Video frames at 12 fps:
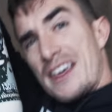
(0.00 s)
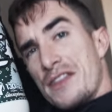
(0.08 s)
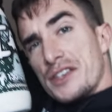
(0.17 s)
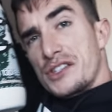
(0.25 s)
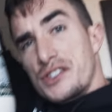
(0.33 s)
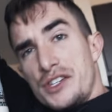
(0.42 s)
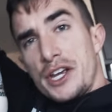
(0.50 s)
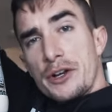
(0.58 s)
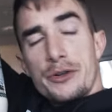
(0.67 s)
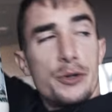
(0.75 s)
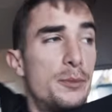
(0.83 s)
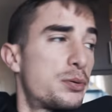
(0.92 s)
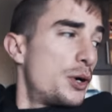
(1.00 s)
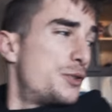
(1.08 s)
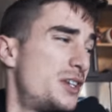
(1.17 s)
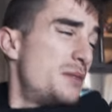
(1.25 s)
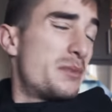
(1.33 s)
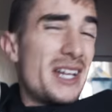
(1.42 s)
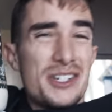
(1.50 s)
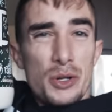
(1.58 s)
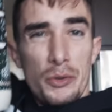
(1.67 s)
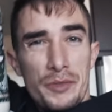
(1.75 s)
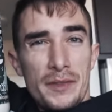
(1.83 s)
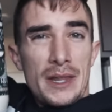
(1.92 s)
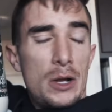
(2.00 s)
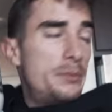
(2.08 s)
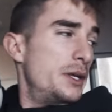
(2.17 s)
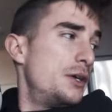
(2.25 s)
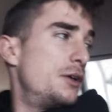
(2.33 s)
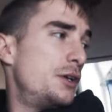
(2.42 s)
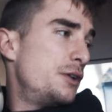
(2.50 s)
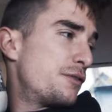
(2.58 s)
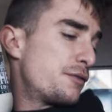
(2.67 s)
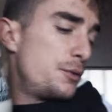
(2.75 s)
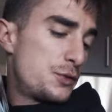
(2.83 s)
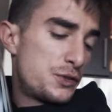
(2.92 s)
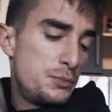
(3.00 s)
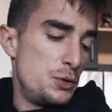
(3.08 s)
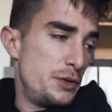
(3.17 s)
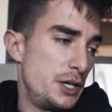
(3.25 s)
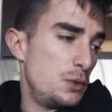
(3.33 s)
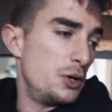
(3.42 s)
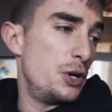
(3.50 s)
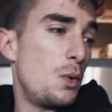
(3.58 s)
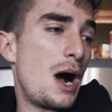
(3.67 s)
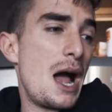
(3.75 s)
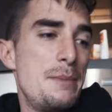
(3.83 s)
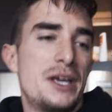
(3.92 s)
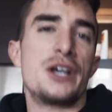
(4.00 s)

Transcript: and the snickerdoodle protein, but I don't think that would be good in a fruit smoothie. You wanna know why?